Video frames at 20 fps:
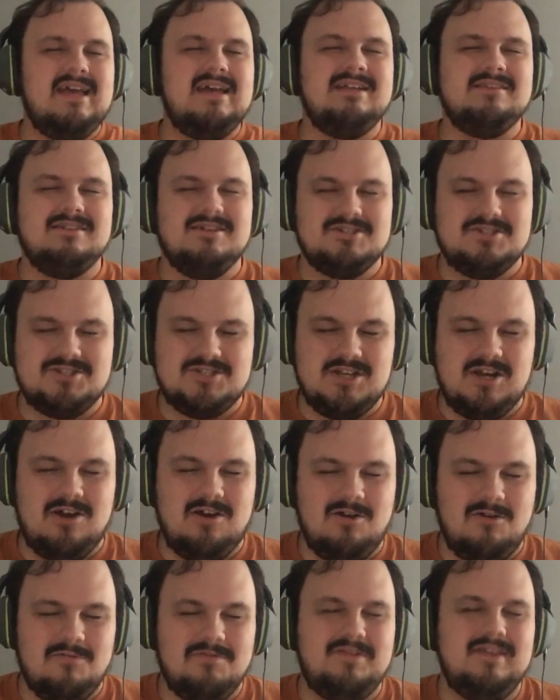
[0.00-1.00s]
it does
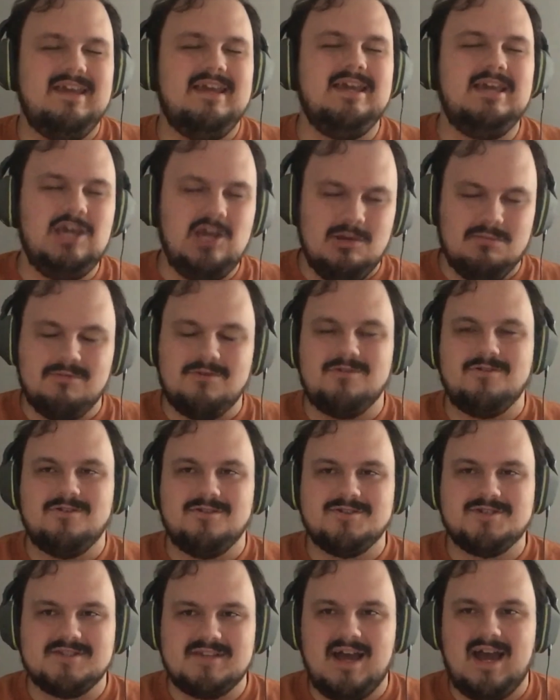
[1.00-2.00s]
show the
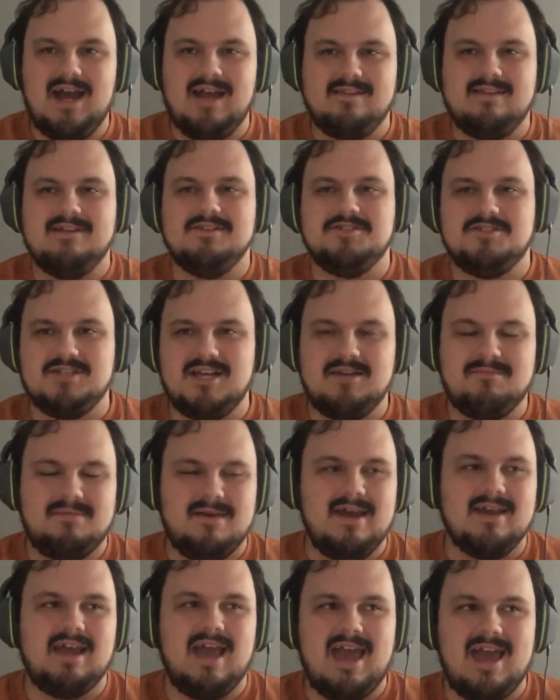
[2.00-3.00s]
humor side that
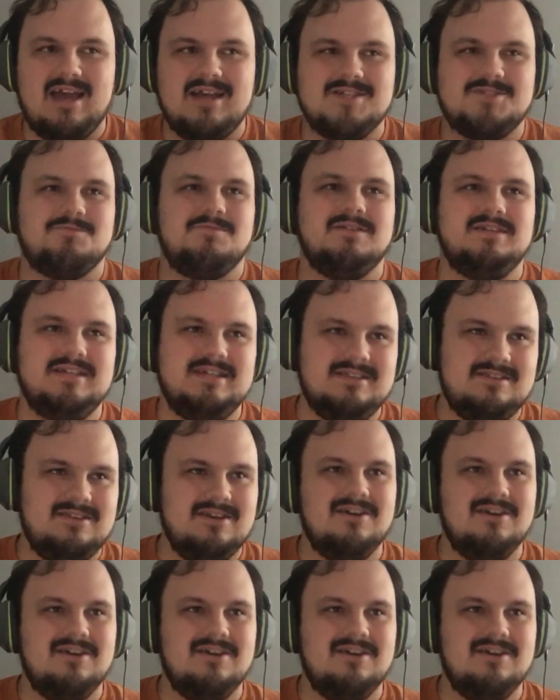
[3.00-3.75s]
JPEG has when he